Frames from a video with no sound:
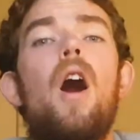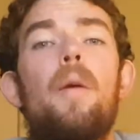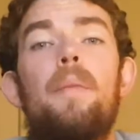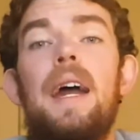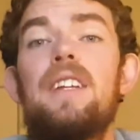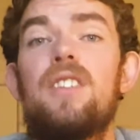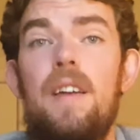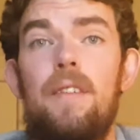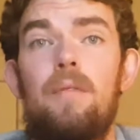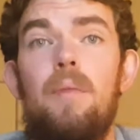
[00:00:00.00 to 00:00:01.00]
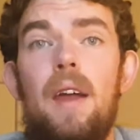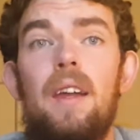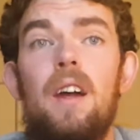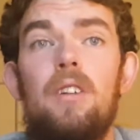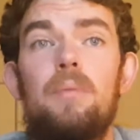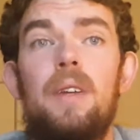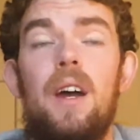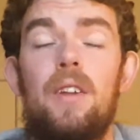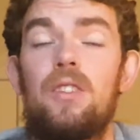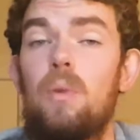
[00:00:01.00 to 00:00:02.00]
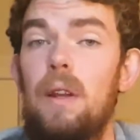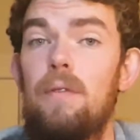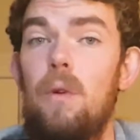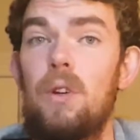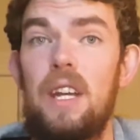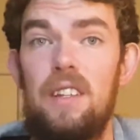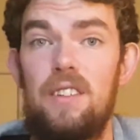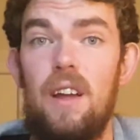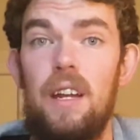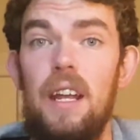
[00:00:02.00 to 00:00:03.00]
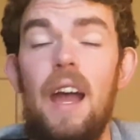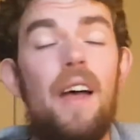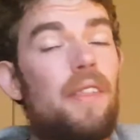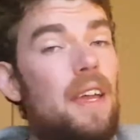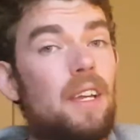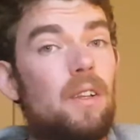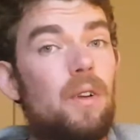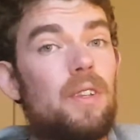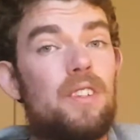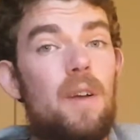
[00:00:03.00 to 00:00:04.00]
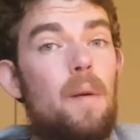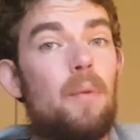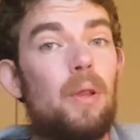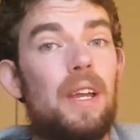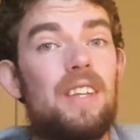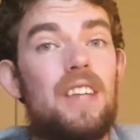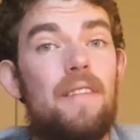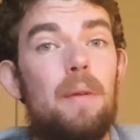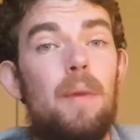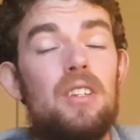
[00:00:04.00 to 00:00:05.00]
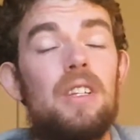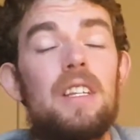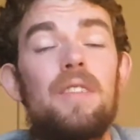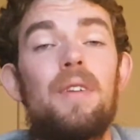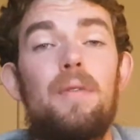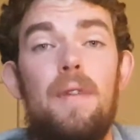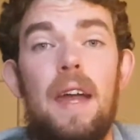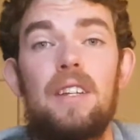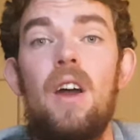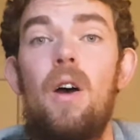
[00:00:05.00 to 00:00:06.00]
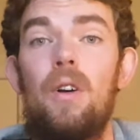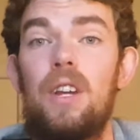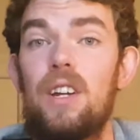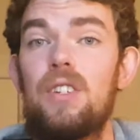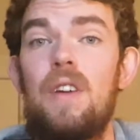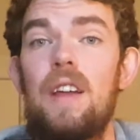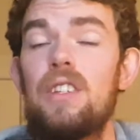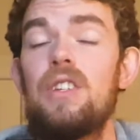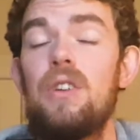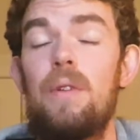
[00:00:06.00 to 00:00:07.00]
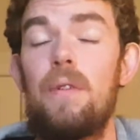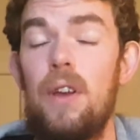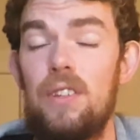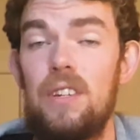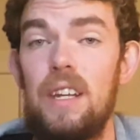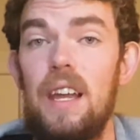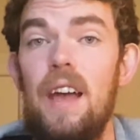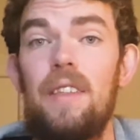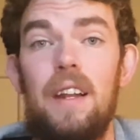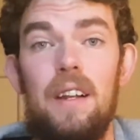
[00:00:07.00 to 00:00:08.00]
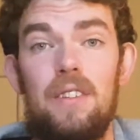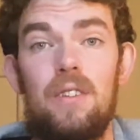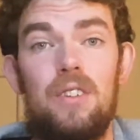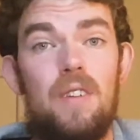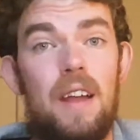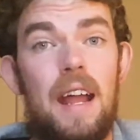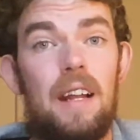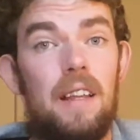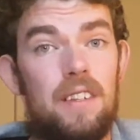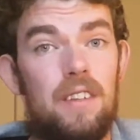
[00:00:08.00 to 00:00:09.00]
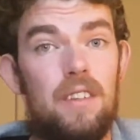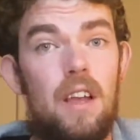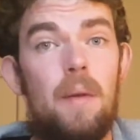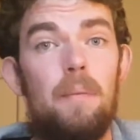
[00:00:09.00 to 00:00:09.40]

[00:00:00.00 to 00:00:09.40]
On page 7 of Bracken Caltabiano's 2014 study, they conclude that cyberbullying is having much less of an effect on young Australians in university than it is on Australian adolescents.